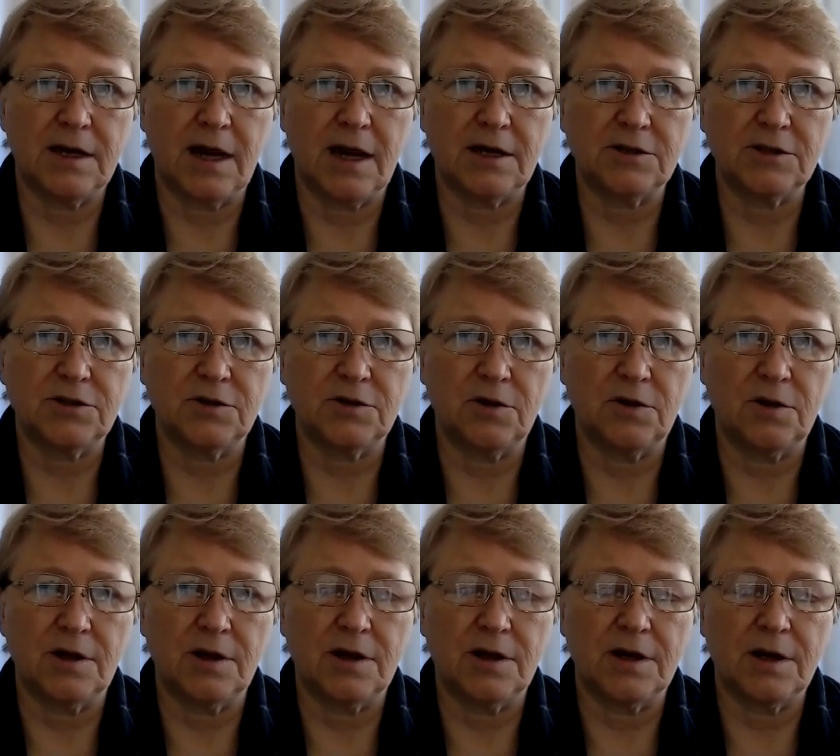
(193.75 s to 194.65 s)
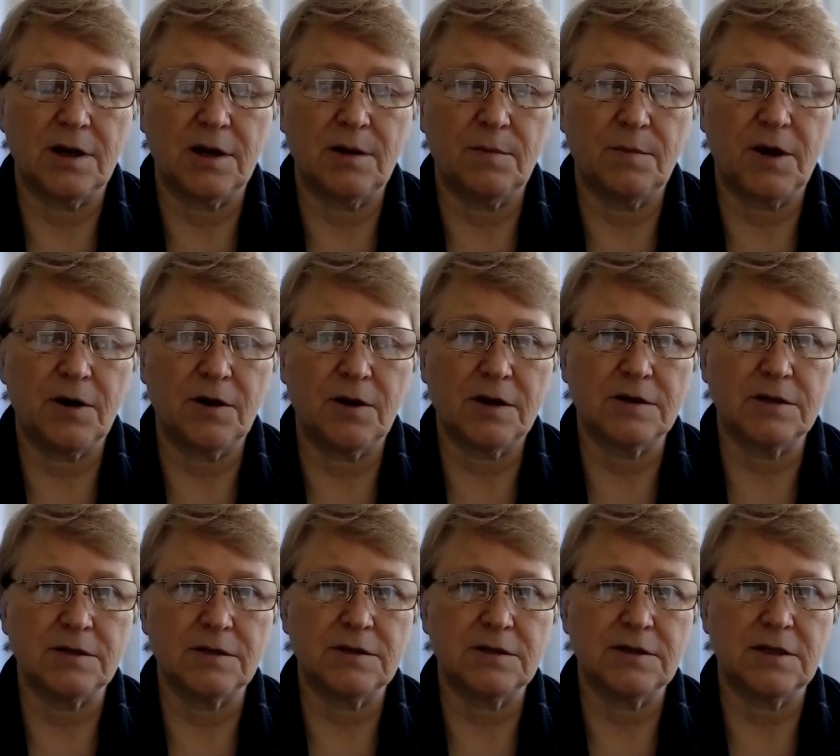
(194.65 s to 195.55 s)
national and an
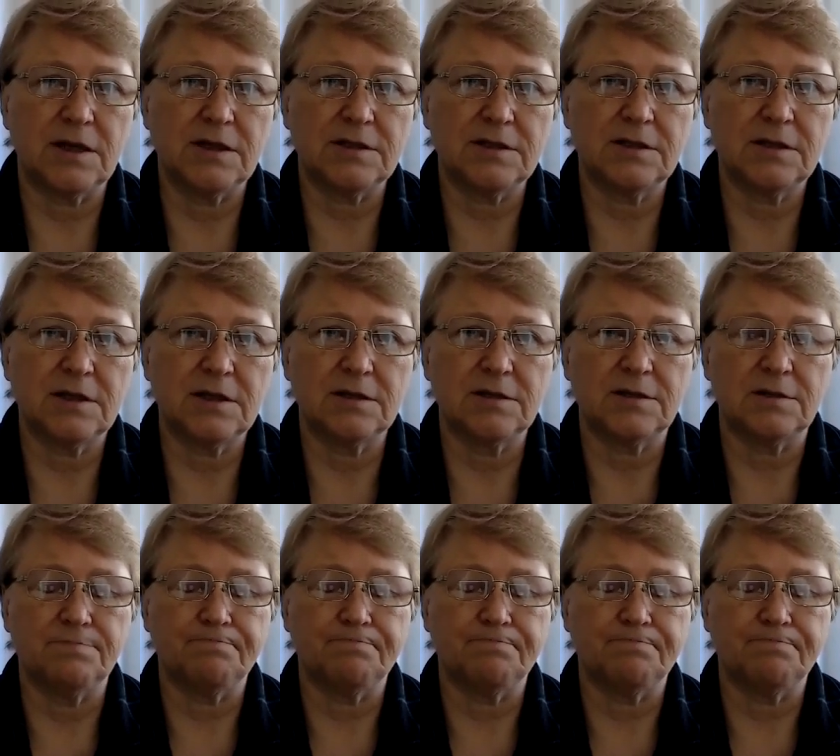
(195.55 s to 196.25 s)
American state citizen?